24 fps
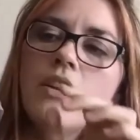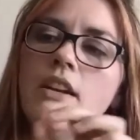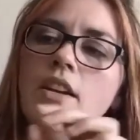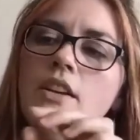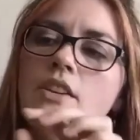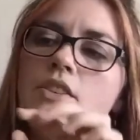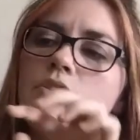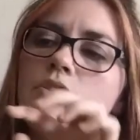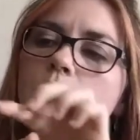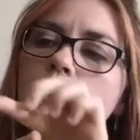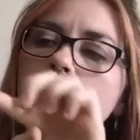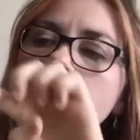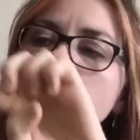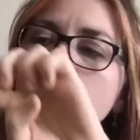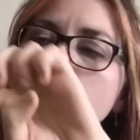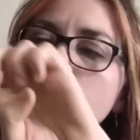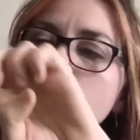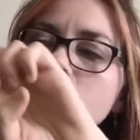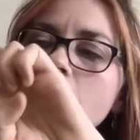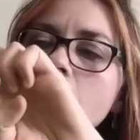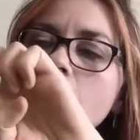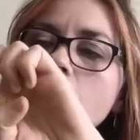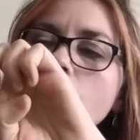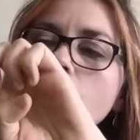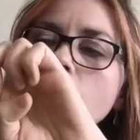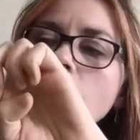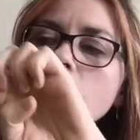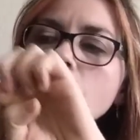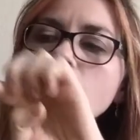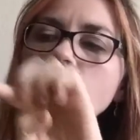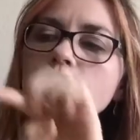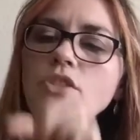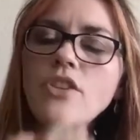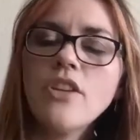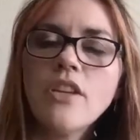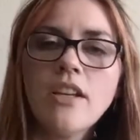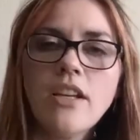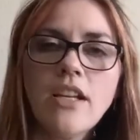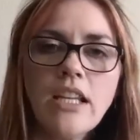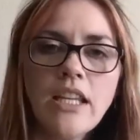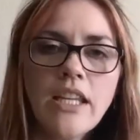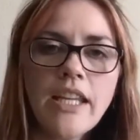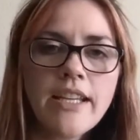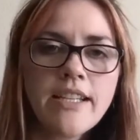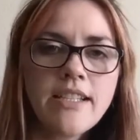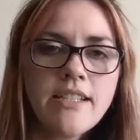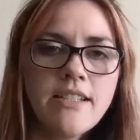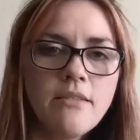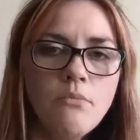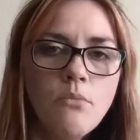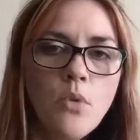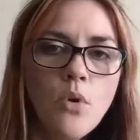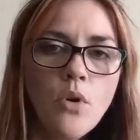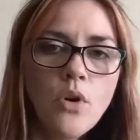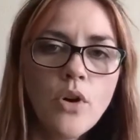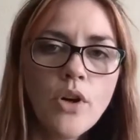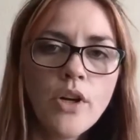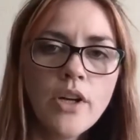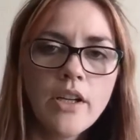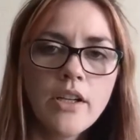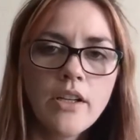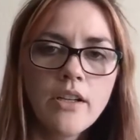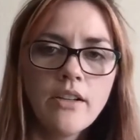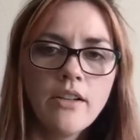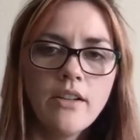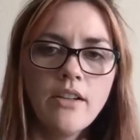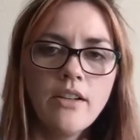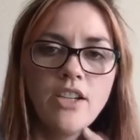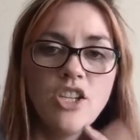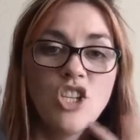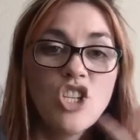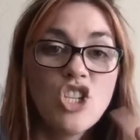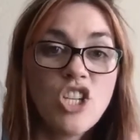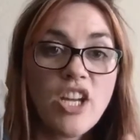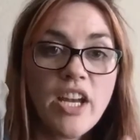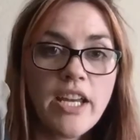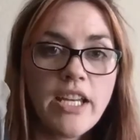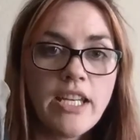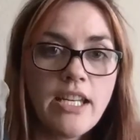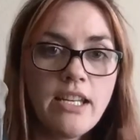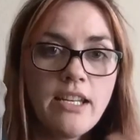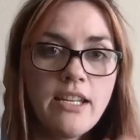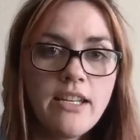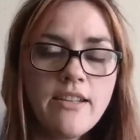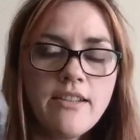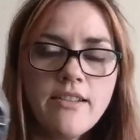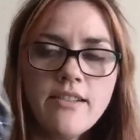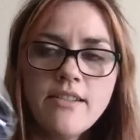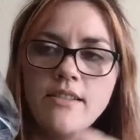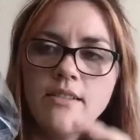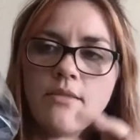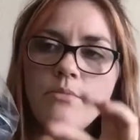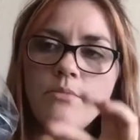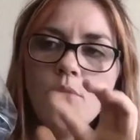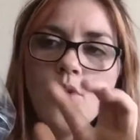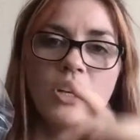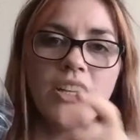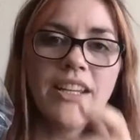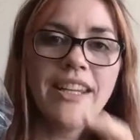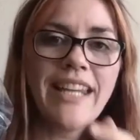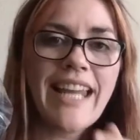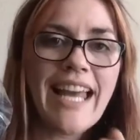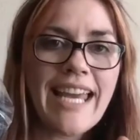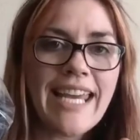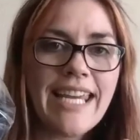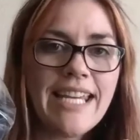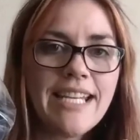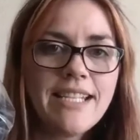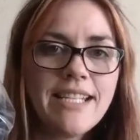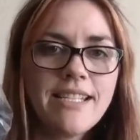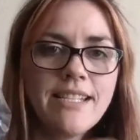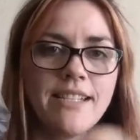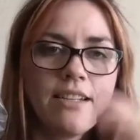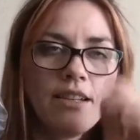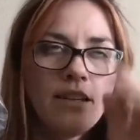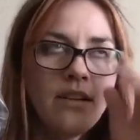So in those areas, you're going to collect more shininess, more light,